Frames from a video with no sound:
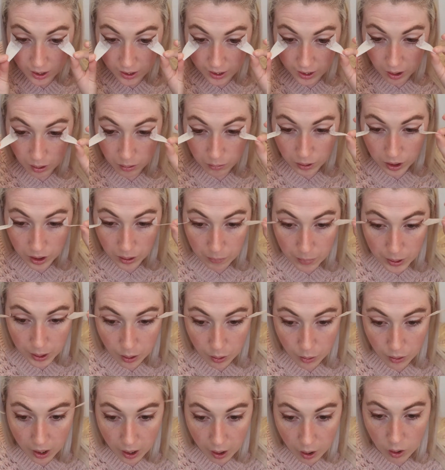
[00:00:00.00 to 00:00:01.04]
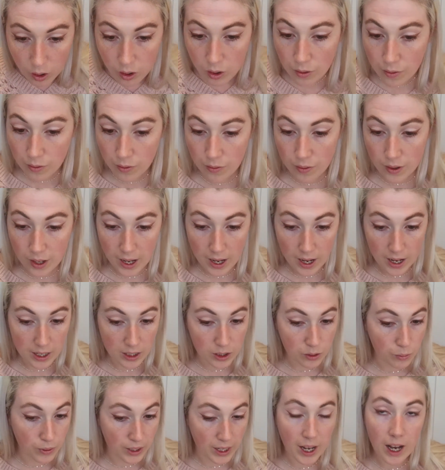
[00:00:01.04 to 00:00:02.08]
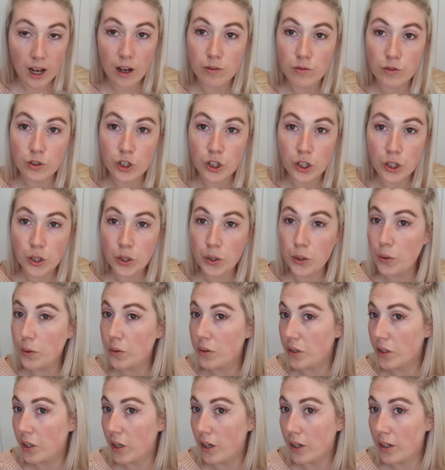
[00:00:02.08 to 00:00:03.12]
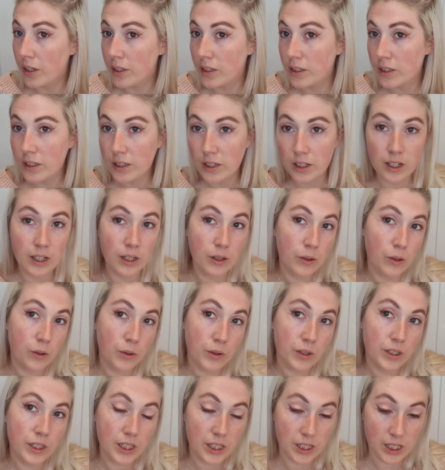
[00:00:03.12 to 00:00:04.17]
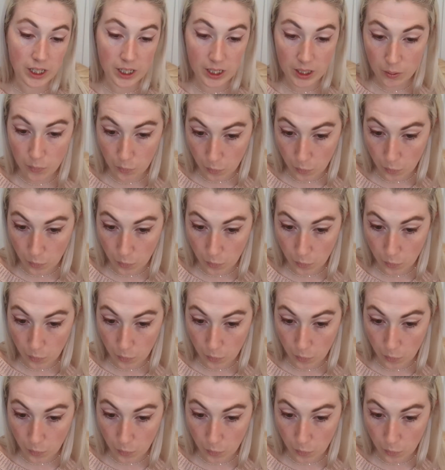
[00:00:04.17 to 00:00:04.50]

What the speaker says: Now I'm going to peel that off and we have two nice little diddy